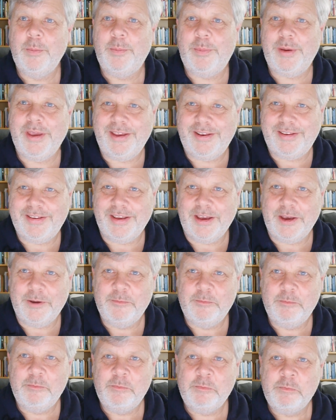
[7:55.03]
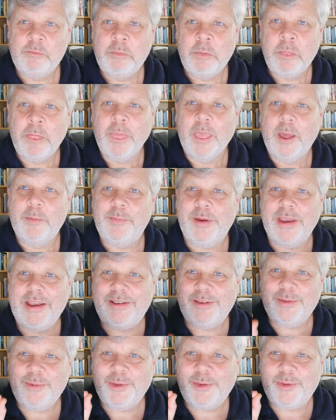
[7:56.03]
Peter
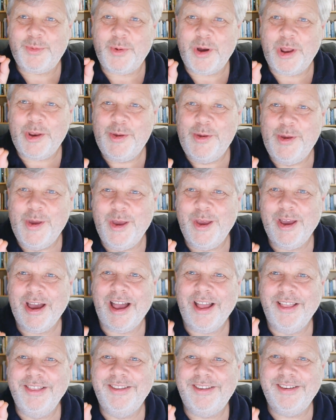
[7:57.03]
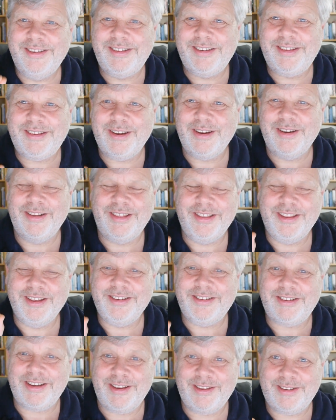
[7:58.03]
was the one who understood
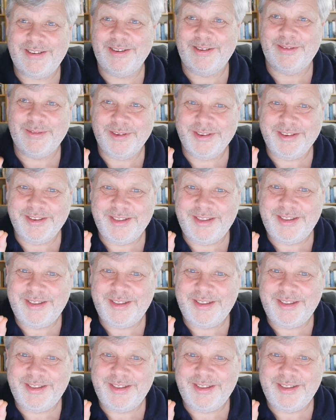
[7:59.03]
that Jesus was